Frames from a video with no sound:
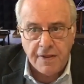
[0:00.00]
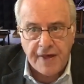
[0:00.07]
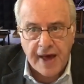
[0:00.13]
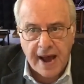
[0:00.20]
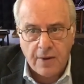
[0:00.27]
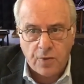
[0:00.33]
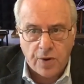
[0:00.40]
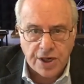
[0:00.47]

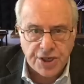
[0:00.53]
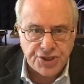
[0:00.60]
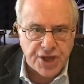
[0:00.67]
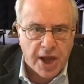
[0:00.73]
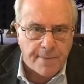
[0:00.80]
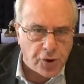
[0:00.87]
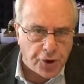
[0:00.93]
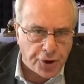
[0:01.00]
that was,
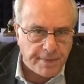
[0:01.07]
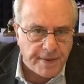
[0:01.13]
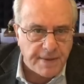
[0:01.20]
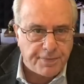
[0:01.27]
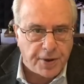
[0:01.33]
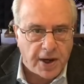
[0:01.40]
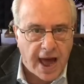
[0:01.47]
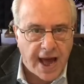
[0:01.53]
I'm going to
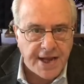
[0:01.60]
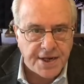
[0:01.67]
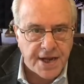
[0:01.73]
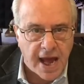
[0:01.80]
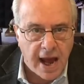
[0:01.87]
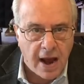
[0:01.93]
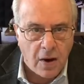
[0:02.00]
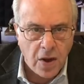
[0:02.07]
be polite
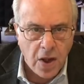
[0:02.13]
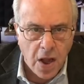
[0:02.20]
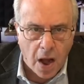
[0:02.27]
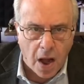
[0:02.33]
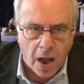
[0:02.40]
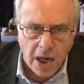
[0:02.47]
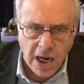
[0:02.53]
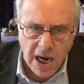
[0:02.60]
now,
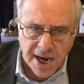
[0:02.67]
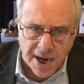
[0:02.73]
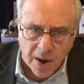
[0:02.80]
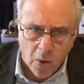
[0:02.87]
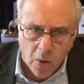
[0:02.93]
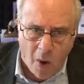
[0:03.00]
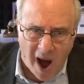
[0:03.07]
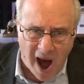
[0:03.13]
a
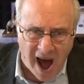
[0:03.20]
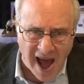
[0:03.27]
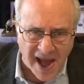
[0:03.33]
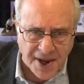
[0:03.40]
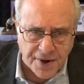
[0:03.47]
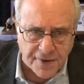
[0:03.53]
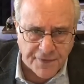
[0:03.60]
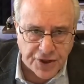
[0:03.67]
little
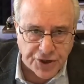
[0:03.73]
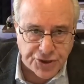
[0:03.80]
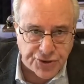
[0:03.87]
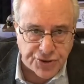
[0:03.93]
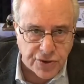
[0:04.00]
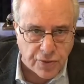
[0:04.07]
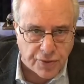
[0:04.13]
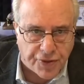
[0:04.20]
wide of the
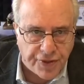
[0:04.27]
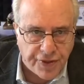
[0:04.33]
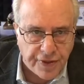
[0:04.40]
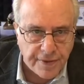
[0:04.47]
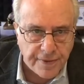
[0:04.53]
truth.